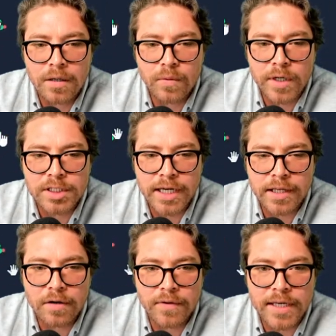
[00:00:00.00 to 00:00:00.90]
we're going to check
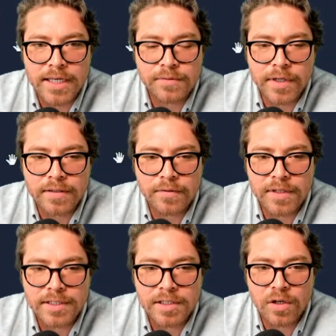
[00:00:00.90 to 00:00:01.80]
over these. What
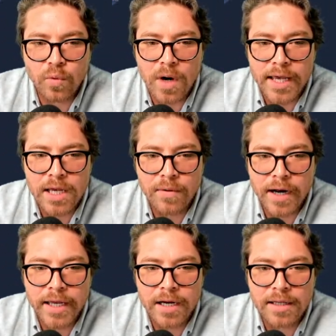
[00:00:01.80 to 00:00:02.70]
This is Hawaii
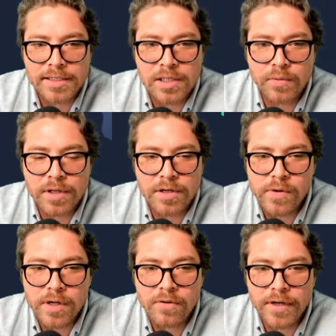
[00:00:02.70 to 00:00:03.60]
right here. Let's see what they're
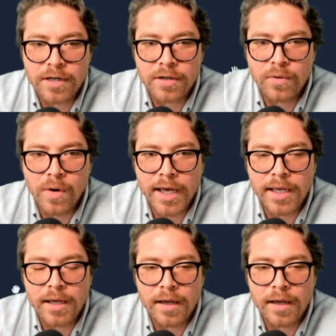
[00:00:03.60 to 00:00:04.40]
doing over here at Hawaii.